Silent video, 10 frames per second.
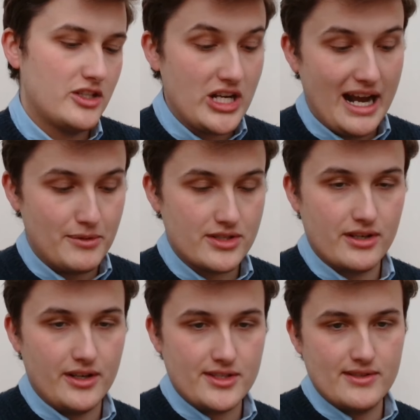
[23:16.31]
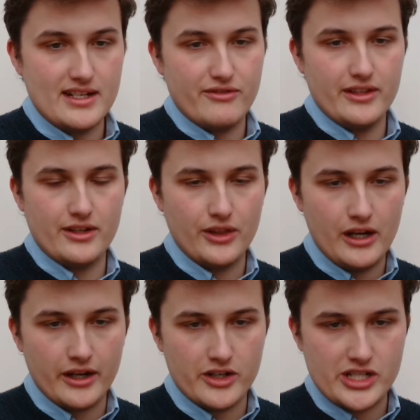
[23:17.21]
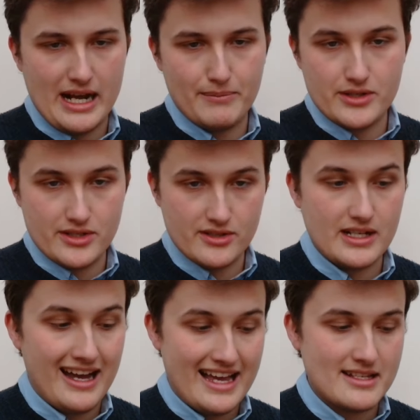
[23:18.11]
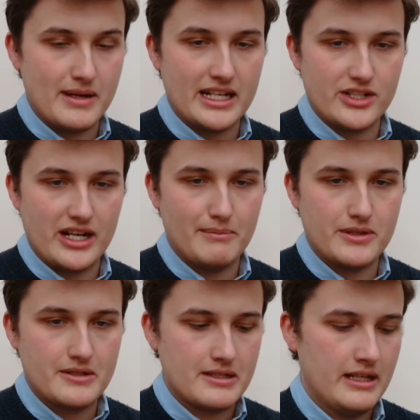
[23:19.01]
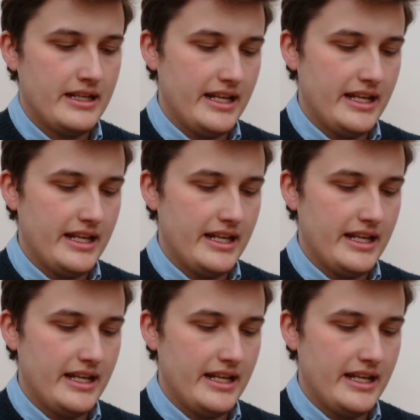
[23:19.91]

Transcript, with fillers: The chapters are also different. They're longer chapters. There's not as many chapters.